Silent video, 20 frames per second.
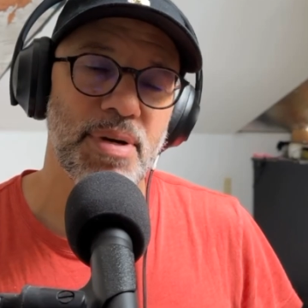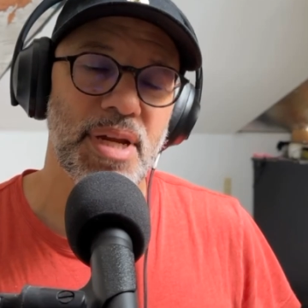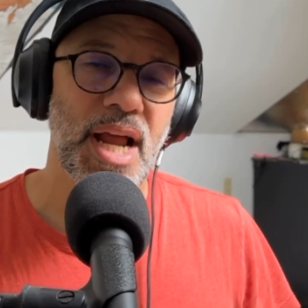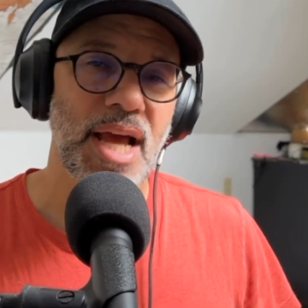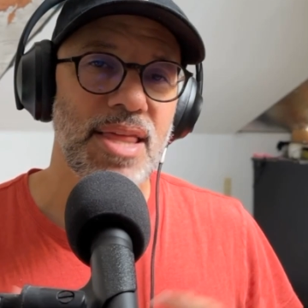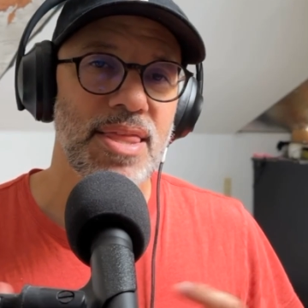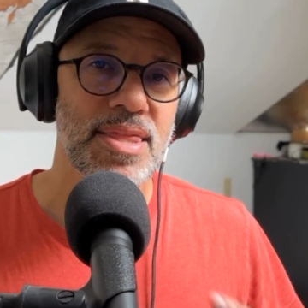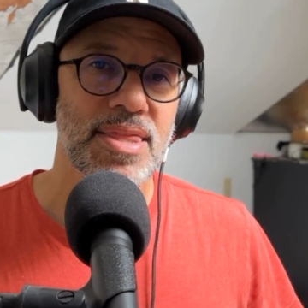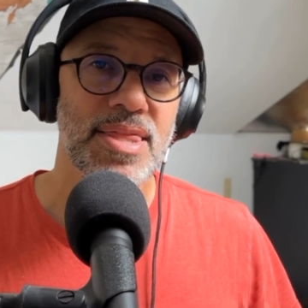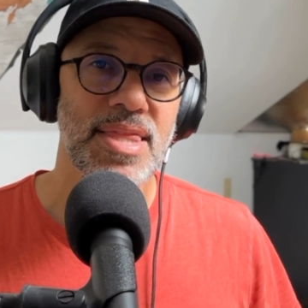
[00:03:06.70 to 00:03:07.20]
I
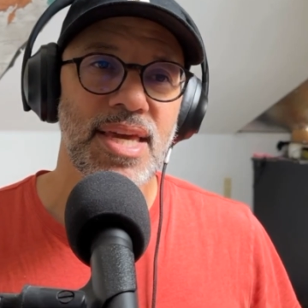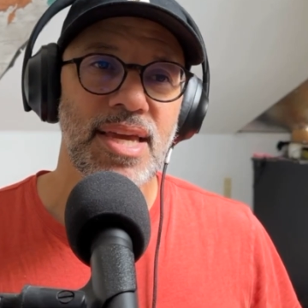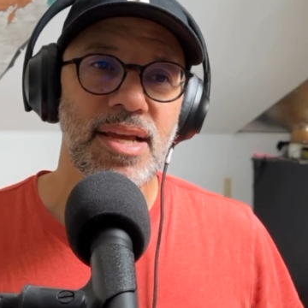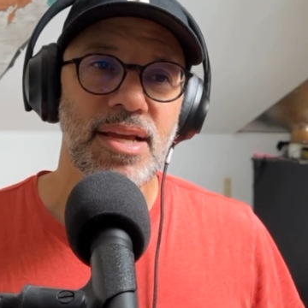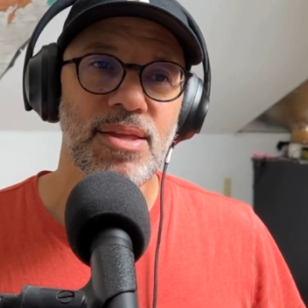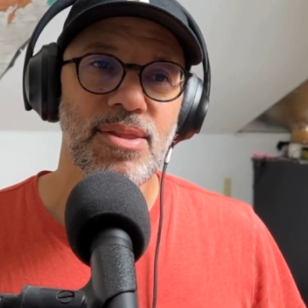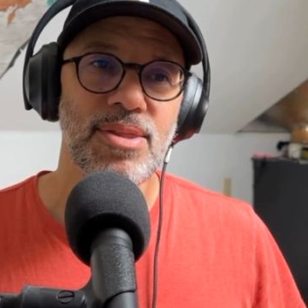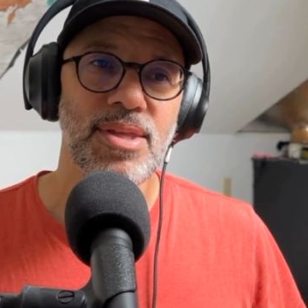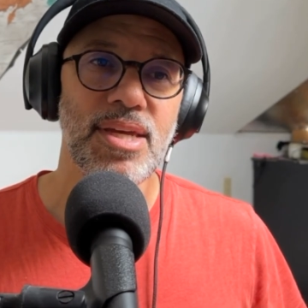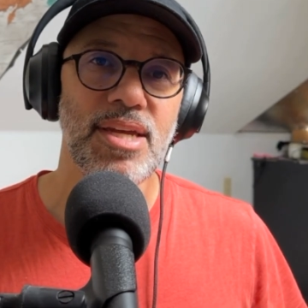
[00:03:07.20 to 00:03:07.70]
think
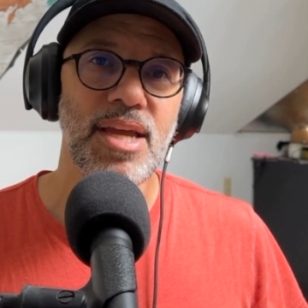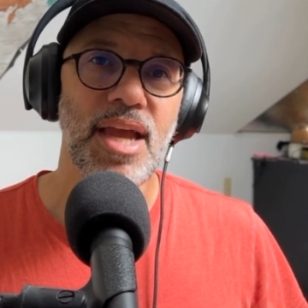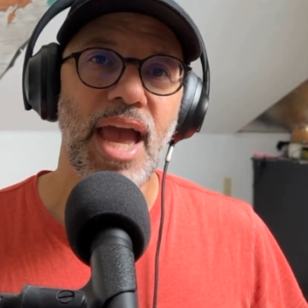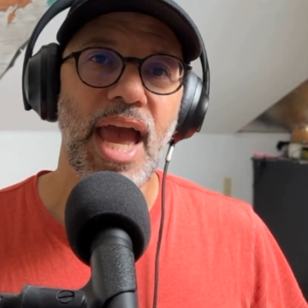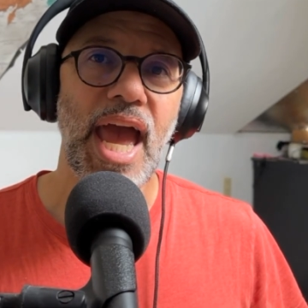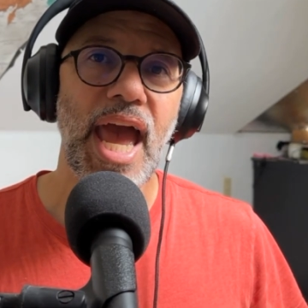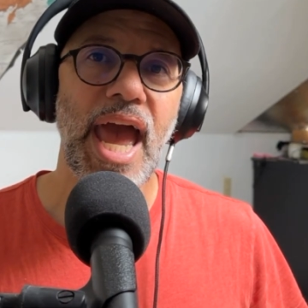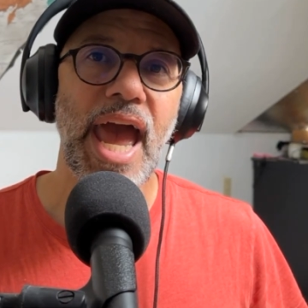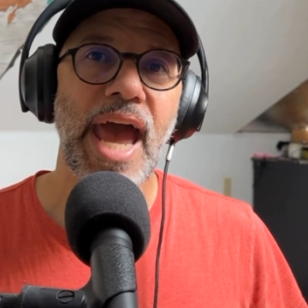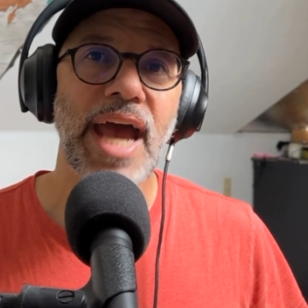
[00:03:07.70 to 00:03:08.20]
the
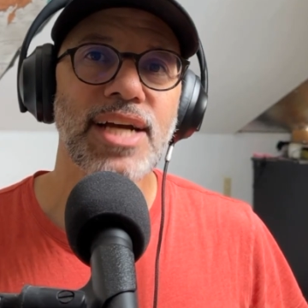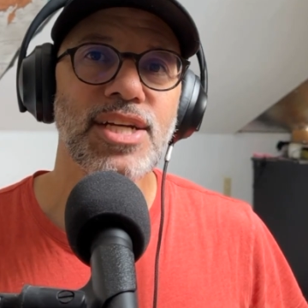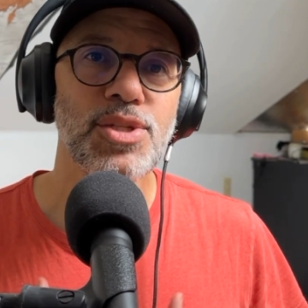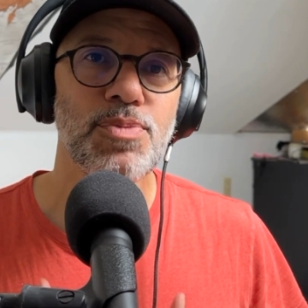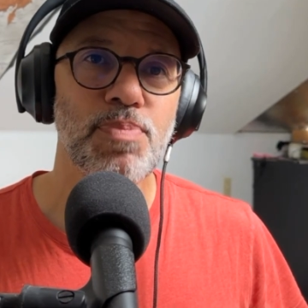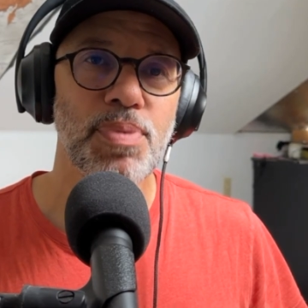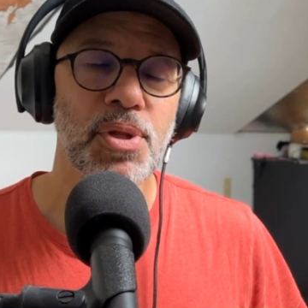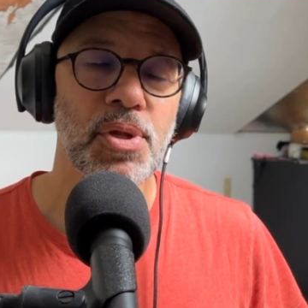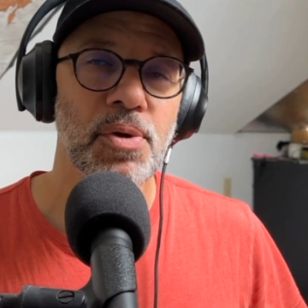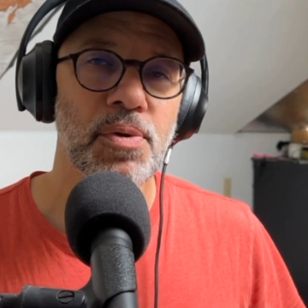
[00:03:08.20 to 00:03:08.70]

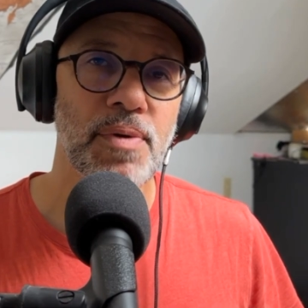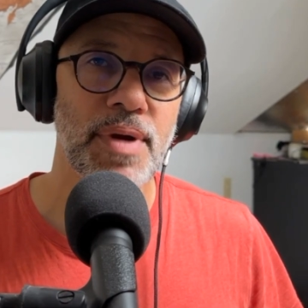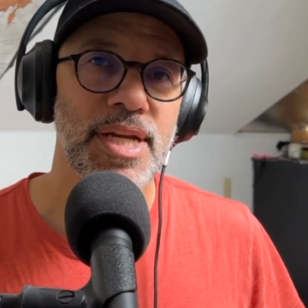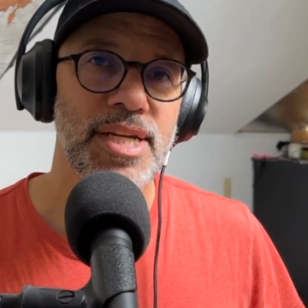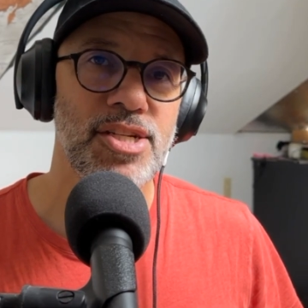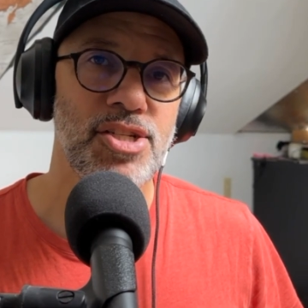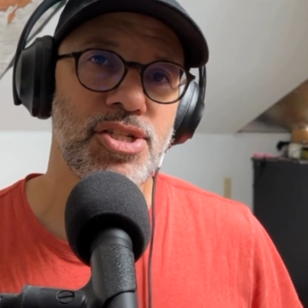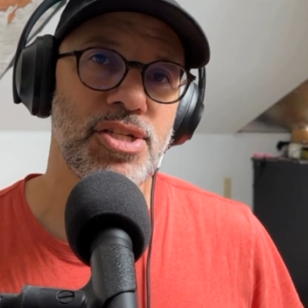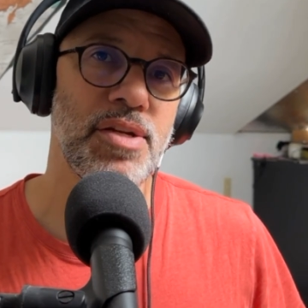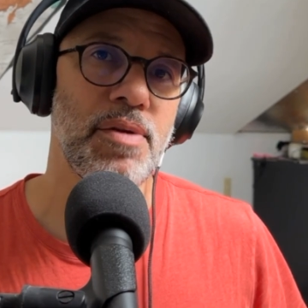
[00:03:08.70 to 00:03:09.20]

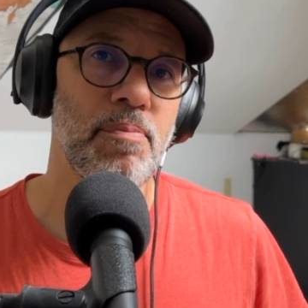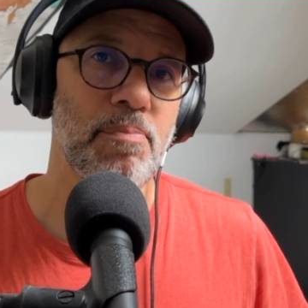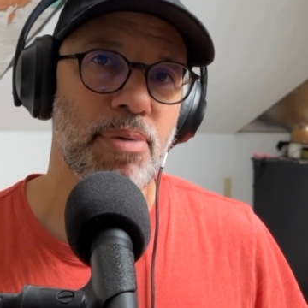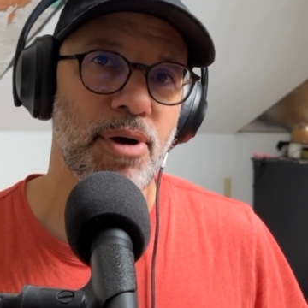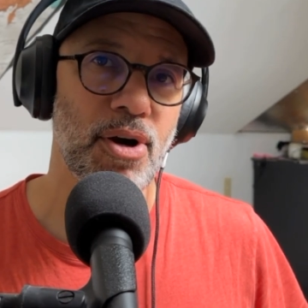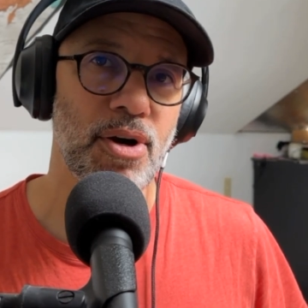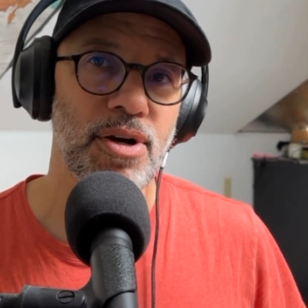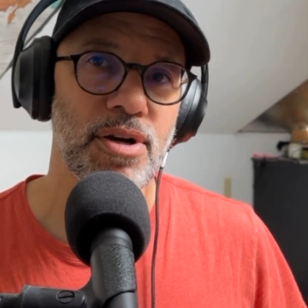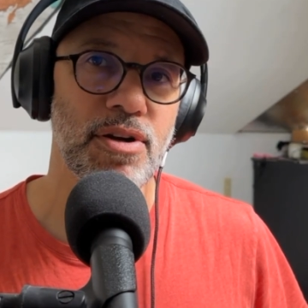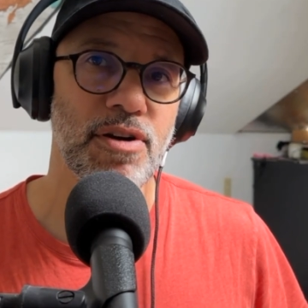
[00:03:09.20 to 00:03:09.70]
exploration
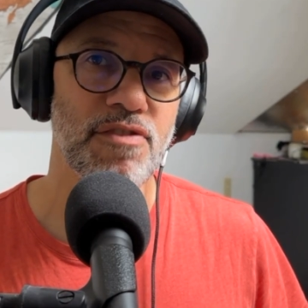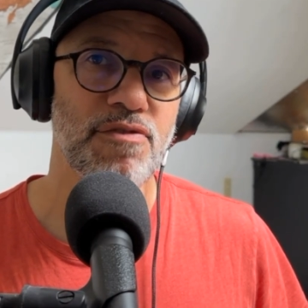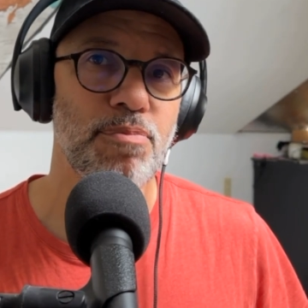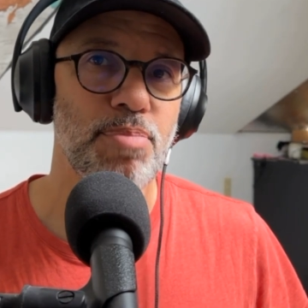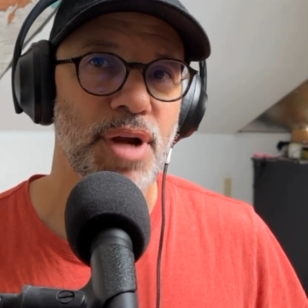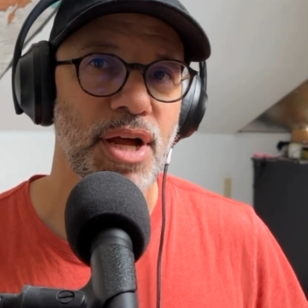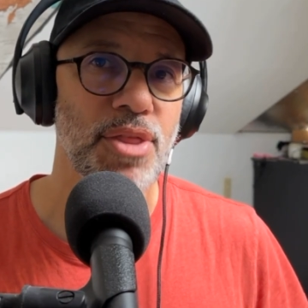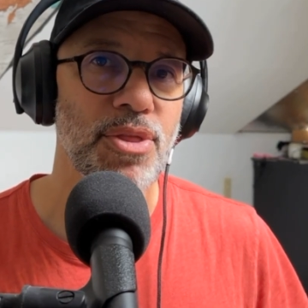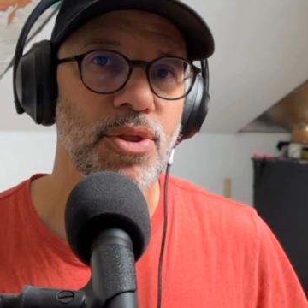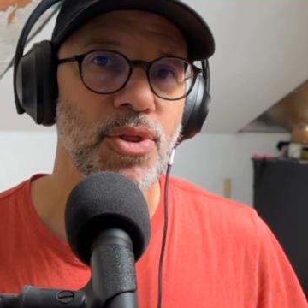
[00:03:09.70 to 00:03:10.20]
part of
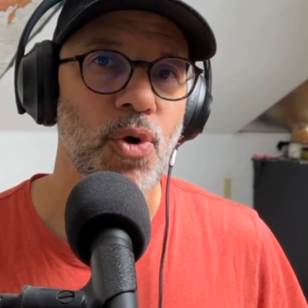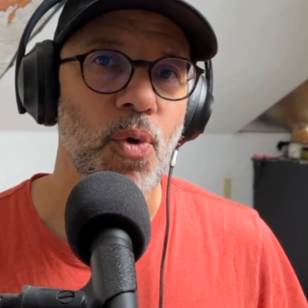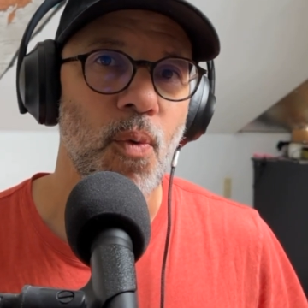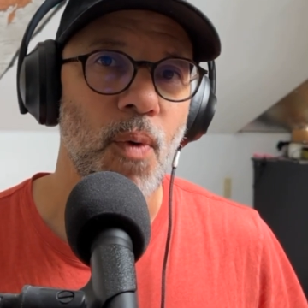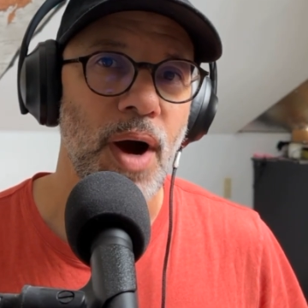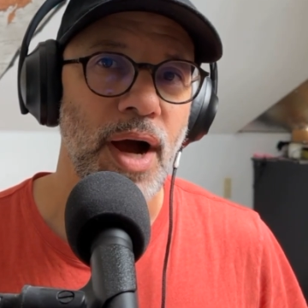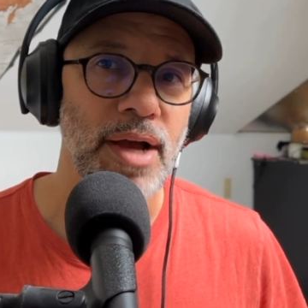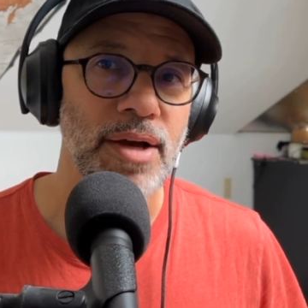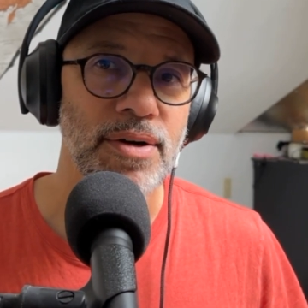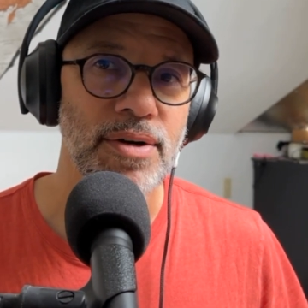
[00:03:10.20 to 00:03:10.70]
Breath of the
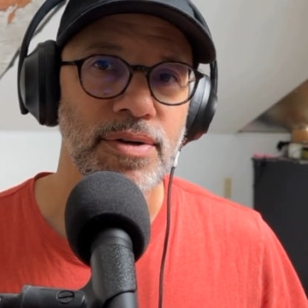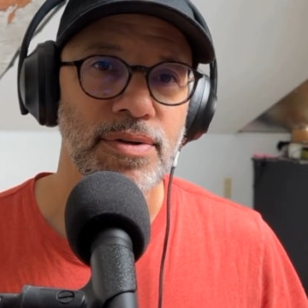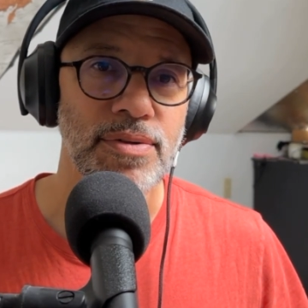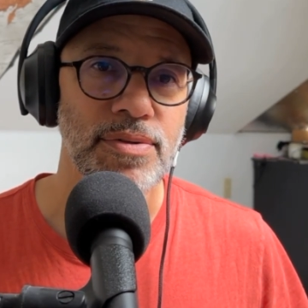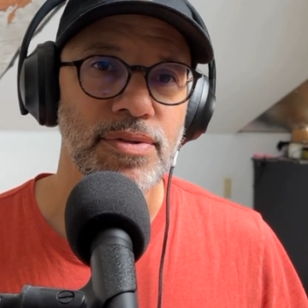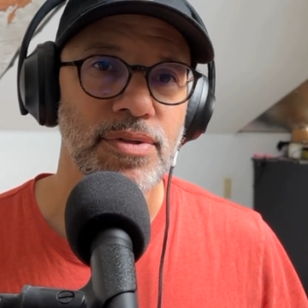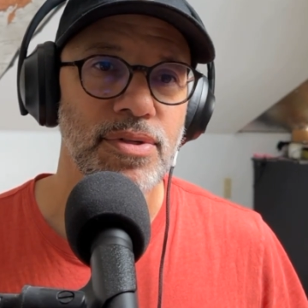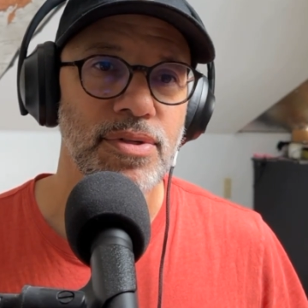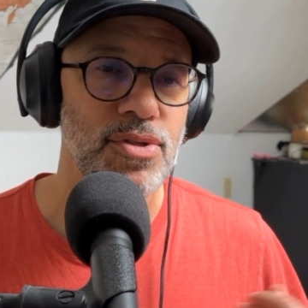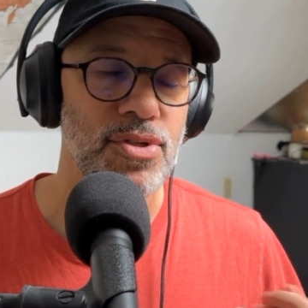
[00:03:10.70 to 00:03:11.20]

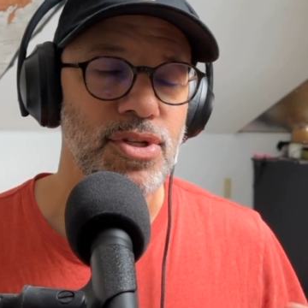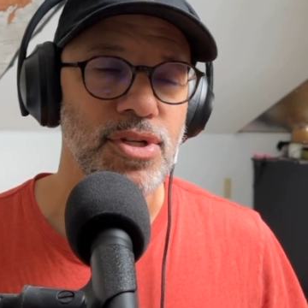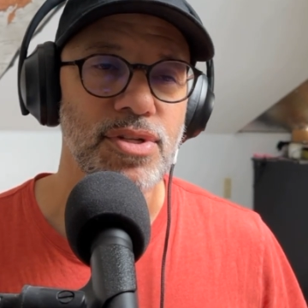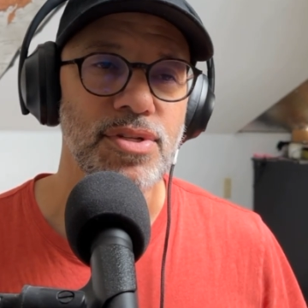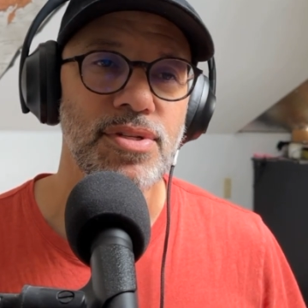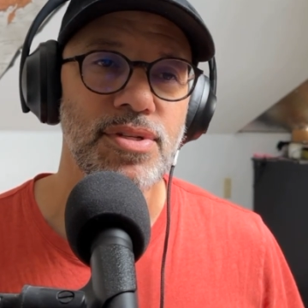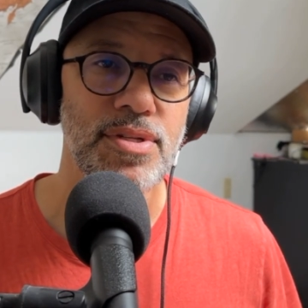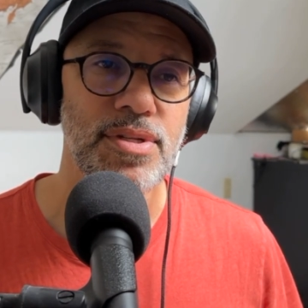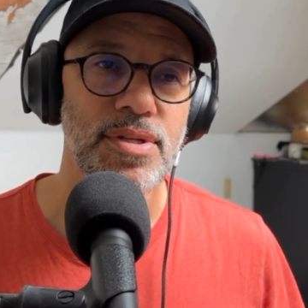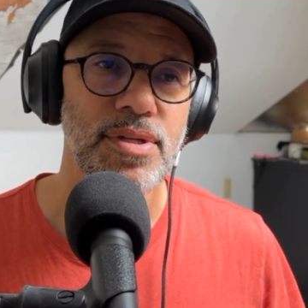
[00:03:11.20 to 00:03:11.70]
Wild
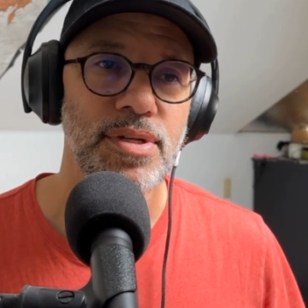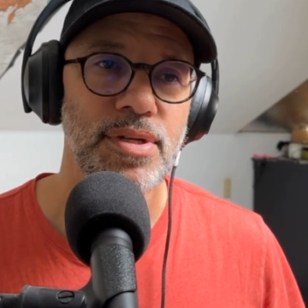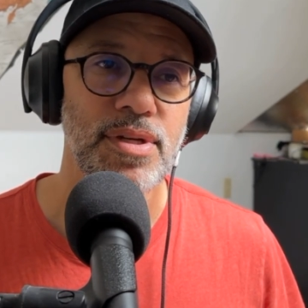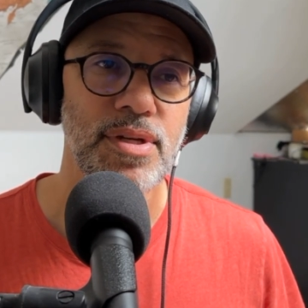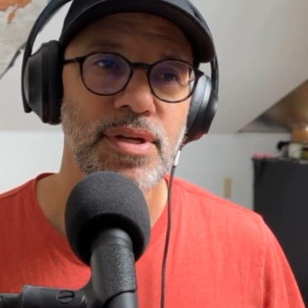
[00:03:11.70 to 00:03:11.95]
just